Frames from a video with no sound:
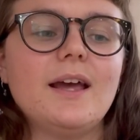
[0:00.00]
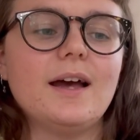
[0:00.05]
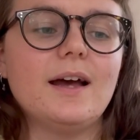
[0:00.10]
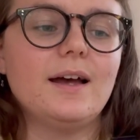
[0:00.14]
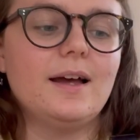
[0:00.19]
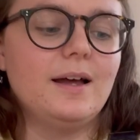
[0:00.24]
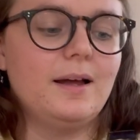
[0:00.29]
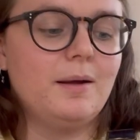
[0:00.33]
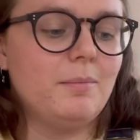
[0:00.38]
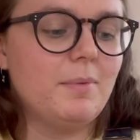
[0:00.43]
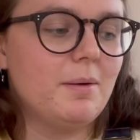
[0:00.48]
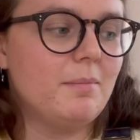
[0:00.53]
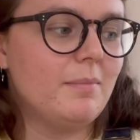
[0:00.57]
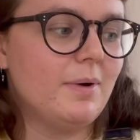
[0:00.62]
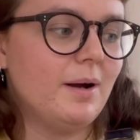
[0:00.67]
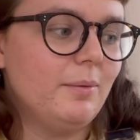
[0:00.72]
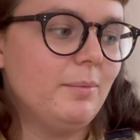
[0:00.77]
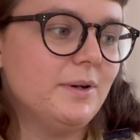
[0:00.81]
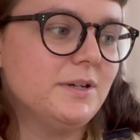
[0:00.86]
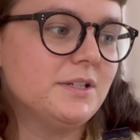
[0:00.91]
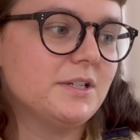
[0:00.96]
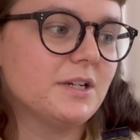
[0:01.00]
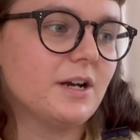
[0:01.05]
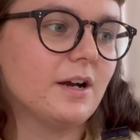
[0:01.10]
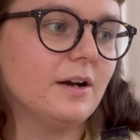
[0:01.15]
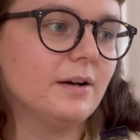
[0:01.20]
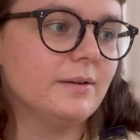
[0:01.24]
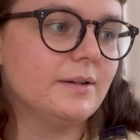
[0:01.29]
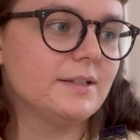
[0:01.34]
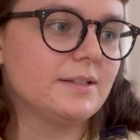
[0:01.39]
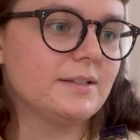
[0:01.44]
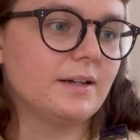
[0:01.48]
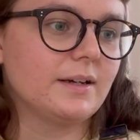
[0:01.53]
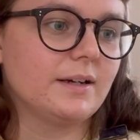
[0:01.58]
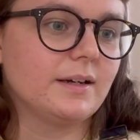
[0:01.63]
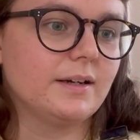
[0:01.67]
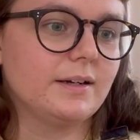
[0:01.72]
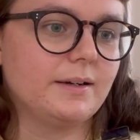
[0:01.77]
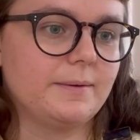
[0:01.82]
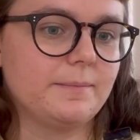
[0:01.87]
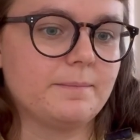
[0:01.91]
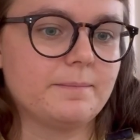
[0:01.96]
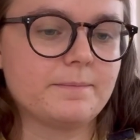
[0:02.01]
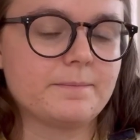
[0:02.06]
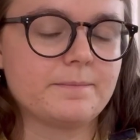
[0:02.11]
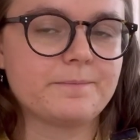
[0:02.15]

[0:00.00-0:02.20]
And my winter coat is like a